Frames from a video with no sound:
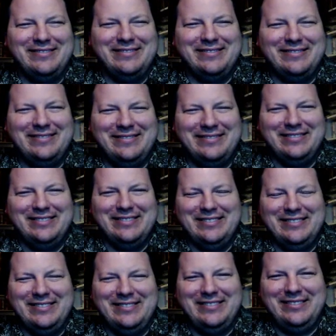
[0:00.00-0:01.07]

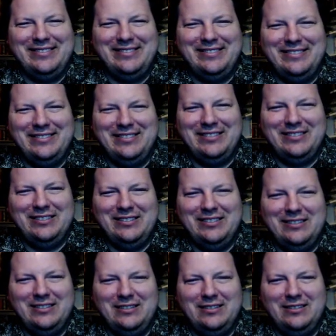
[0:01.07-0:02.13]

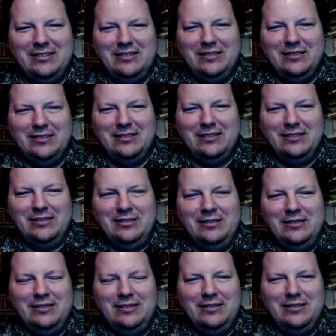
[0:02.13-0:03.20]

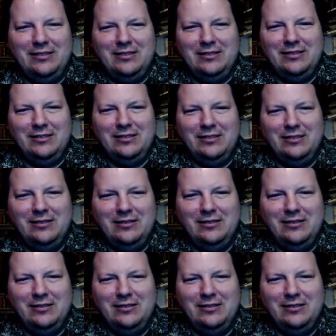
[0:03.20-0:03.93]
[no speech]